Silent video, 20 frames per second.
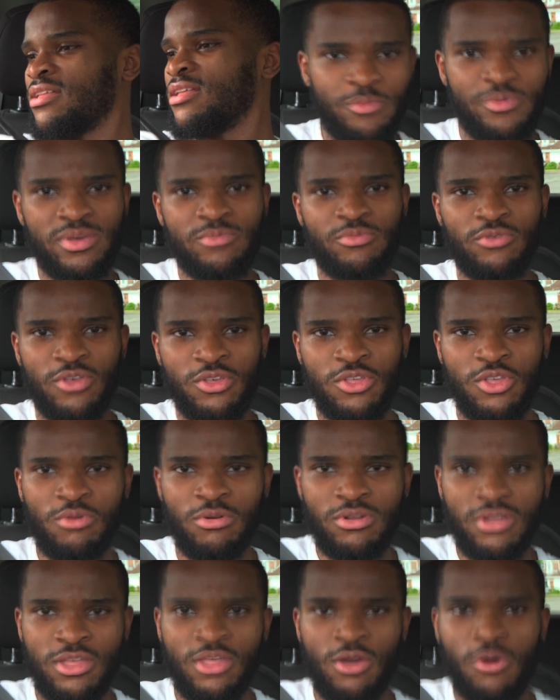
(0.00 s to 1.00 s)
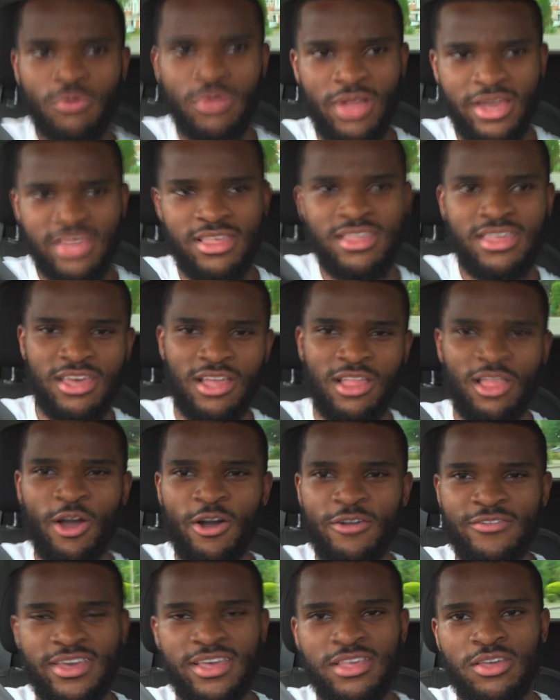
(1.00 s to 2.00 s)
Poor people just do what they're told. Like you see a
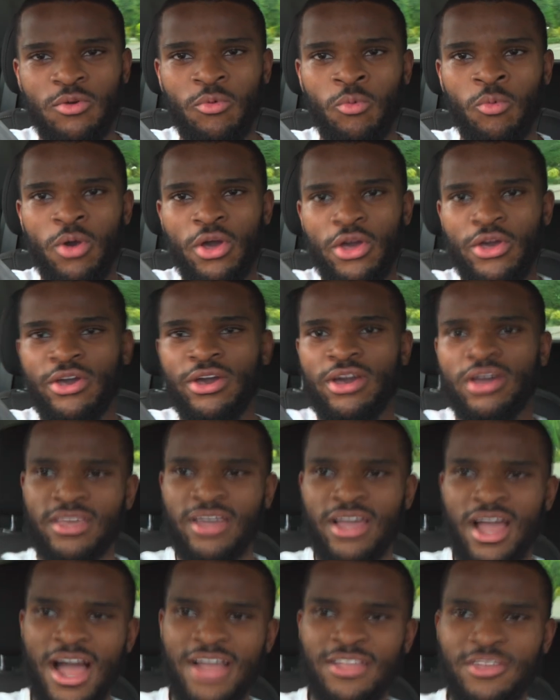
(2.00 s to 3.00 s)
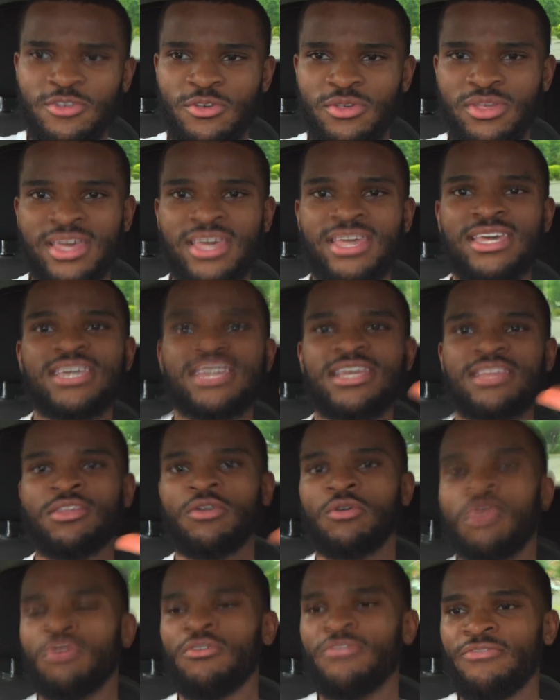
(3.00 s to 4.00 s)
lot of these at work. They kind of just heed
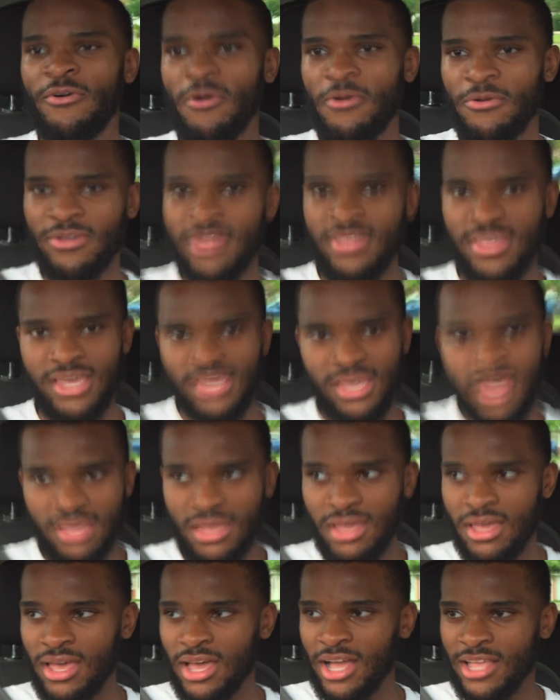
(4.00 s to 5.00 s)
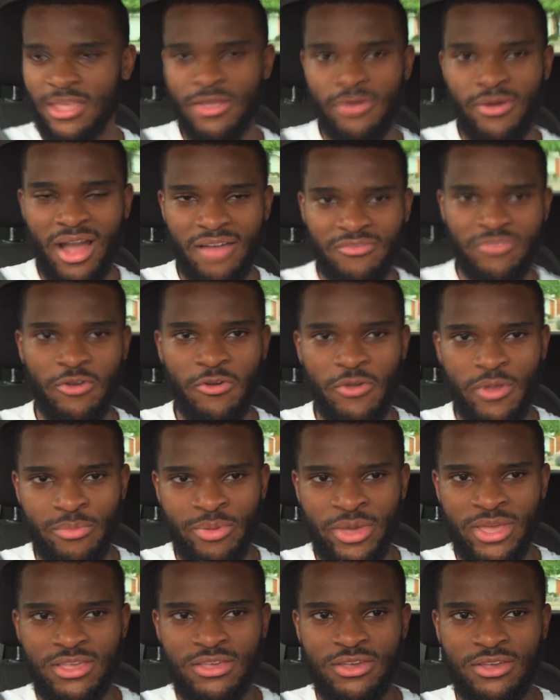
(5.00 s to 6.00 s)
to authority, and they don't have their own
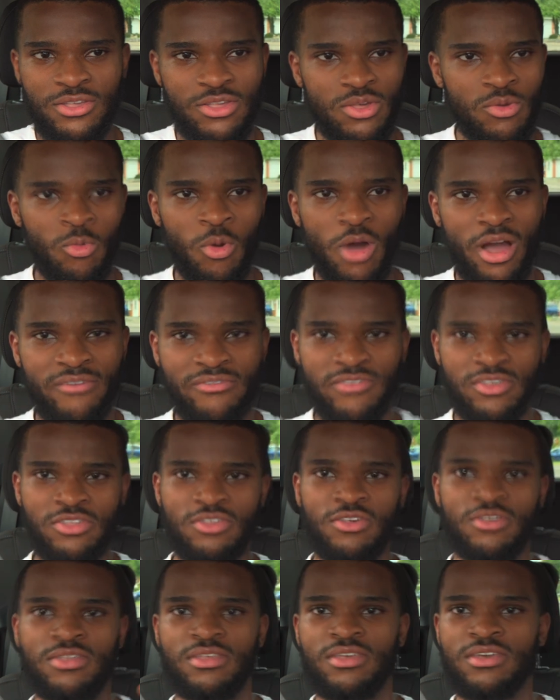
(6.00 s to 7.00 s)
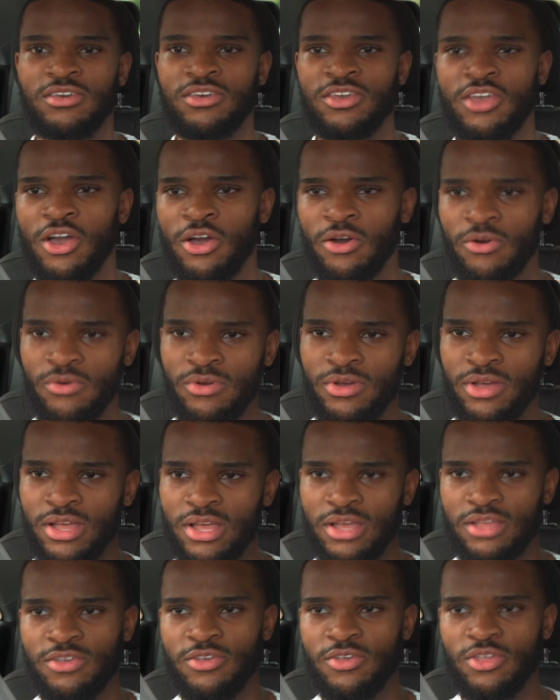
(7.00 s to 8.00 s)
opinions. And whatever's just, they
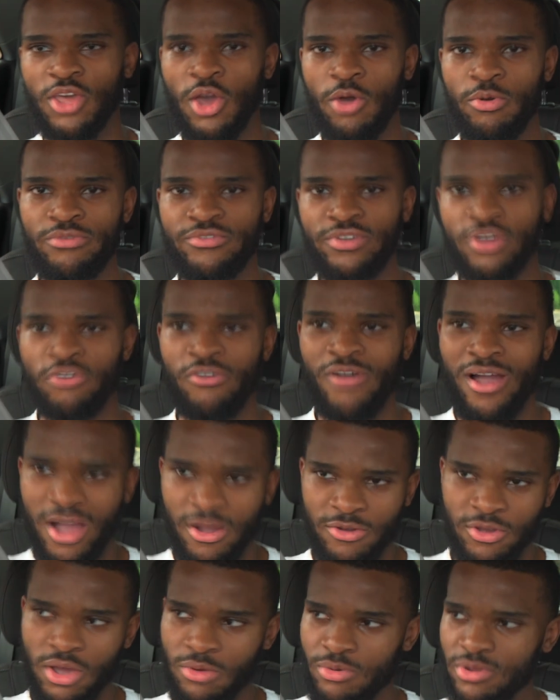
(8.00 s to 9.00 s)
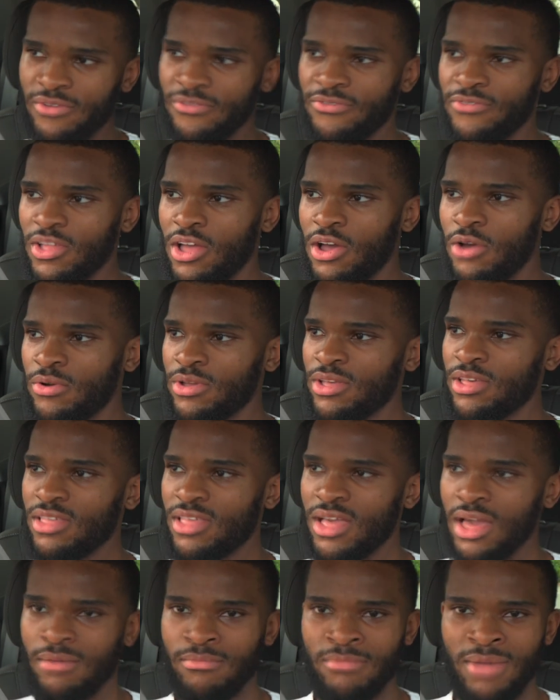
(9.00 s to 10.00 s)
just go with the crowd, go with the flow. And it's
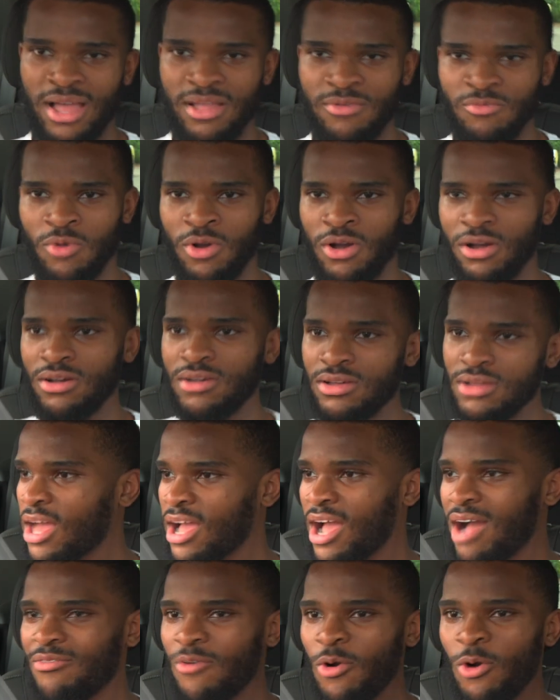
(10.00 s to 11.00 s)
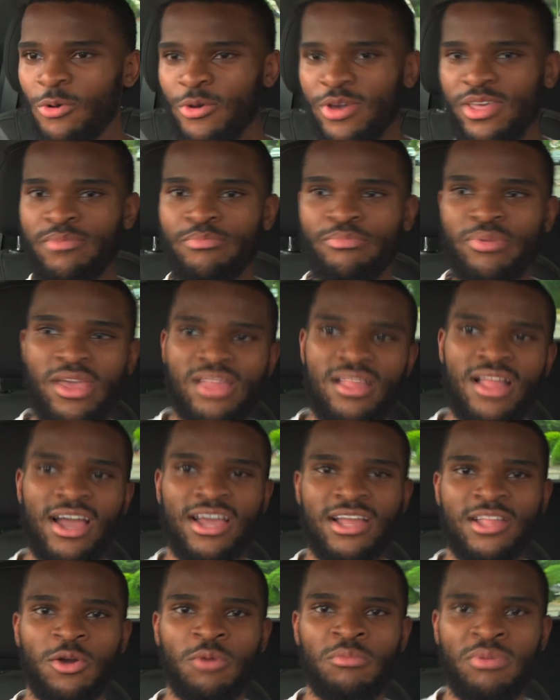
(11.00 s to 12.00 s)
like, man, what? Like I've always been
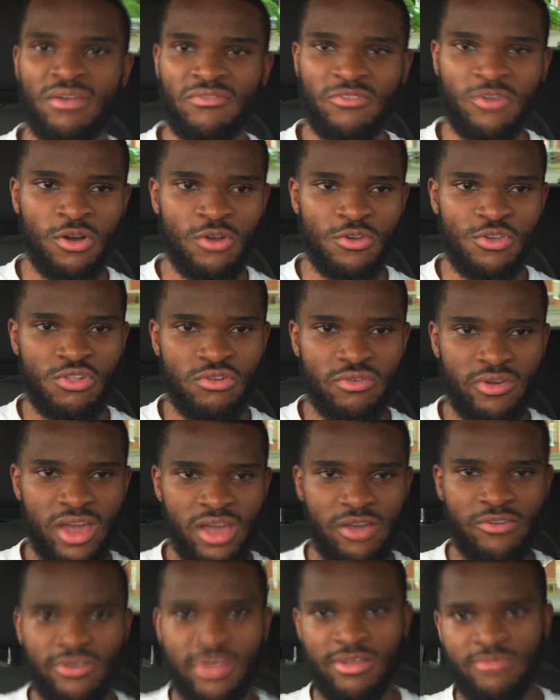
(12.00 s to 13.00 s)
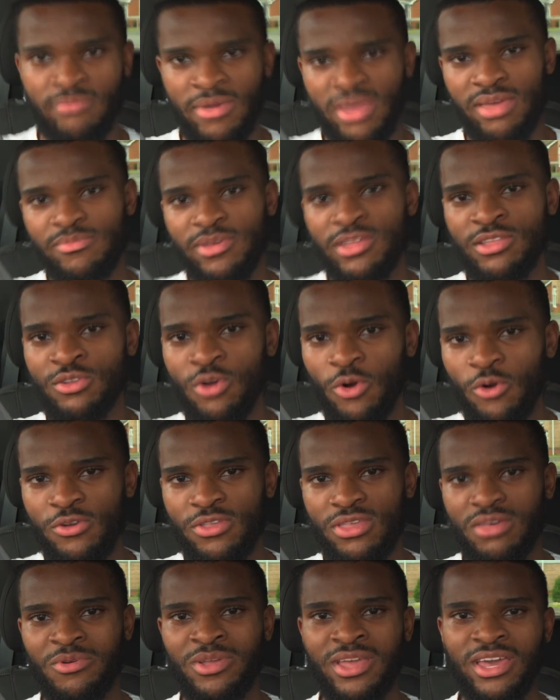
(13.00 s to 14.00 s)
like a little bit of a contrarian, maybe
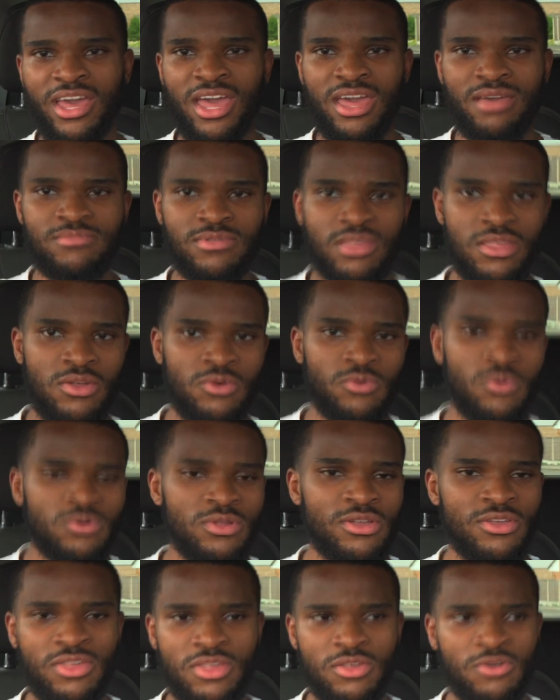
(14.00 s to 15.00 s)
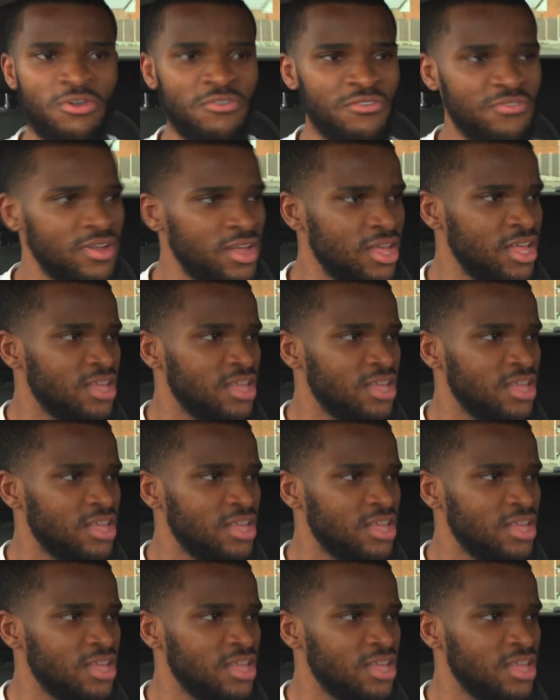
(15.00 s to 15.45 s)
naughty when it came to school and stuff.